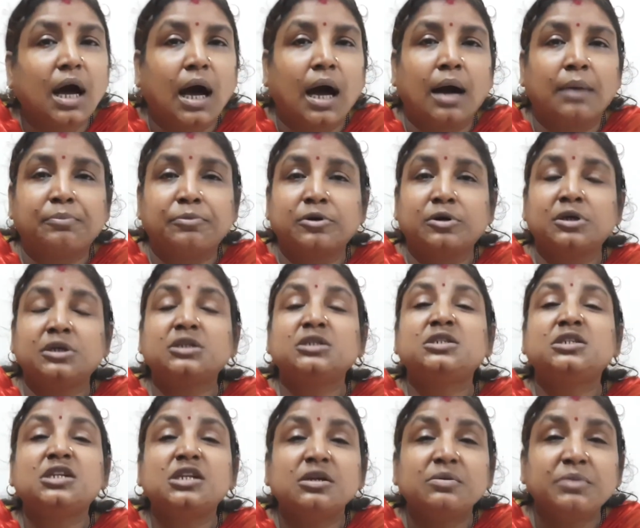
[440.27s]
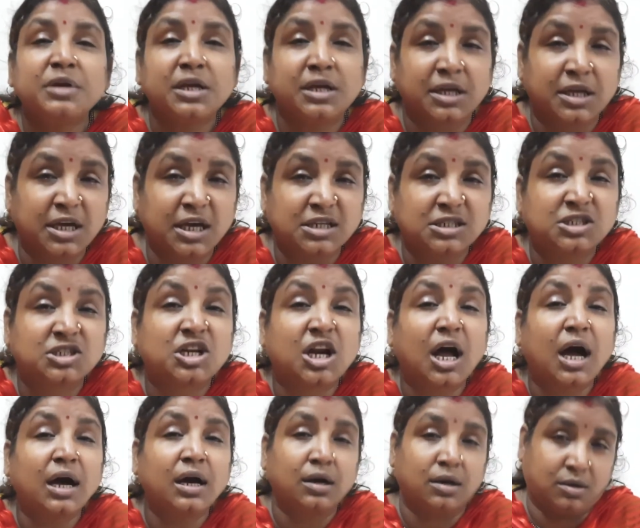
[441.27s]
Harper is dreaming. He has
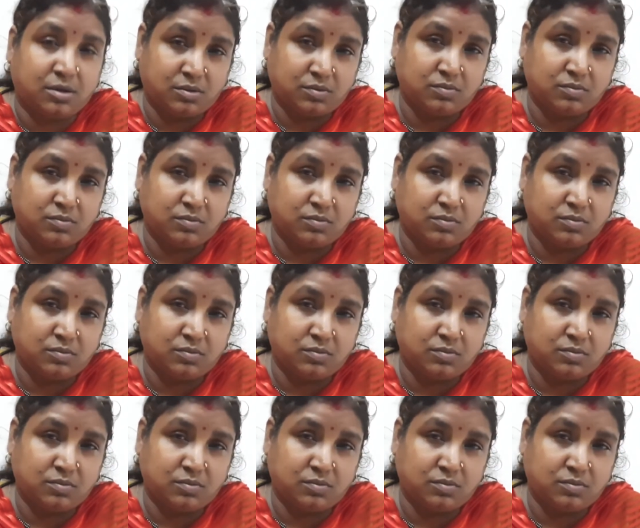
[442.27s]
drunk.